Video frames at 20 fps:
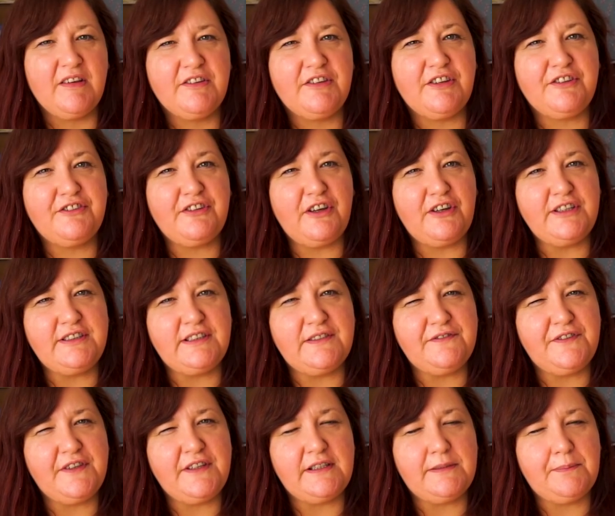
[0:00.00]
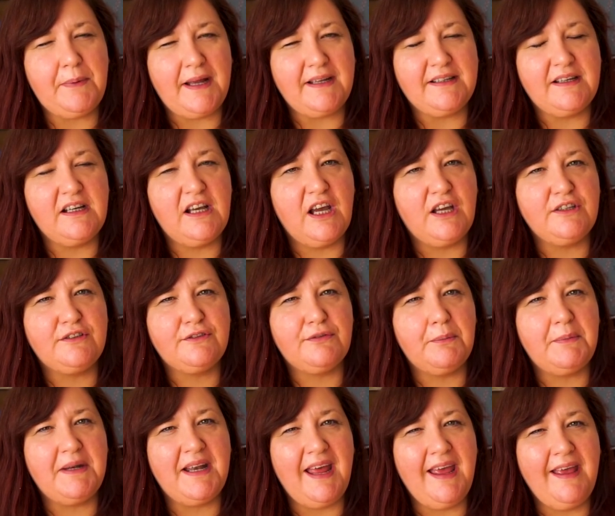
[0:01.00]
So sizing for this pattern goes
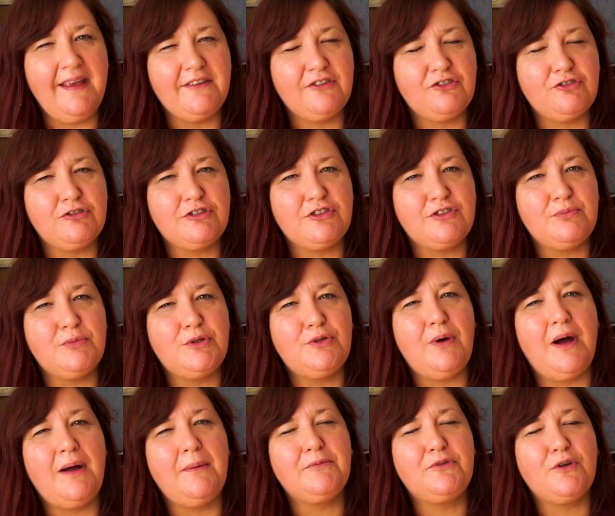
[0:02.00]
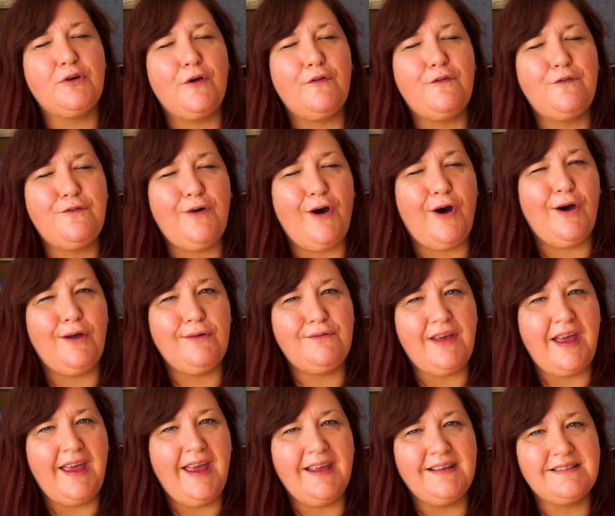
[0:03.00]
from an extra small up to a
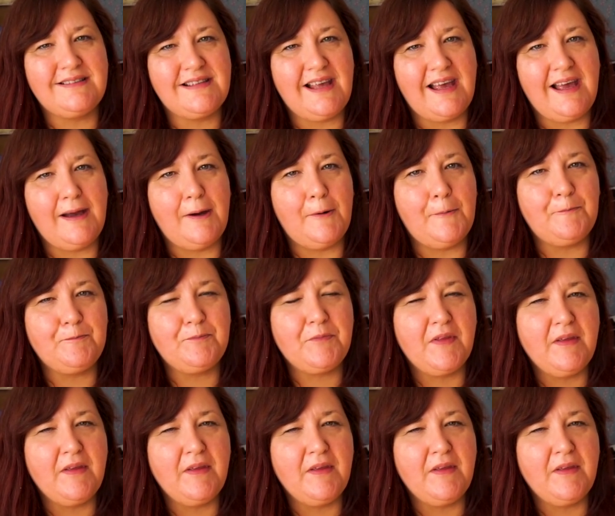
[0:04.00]
5XL.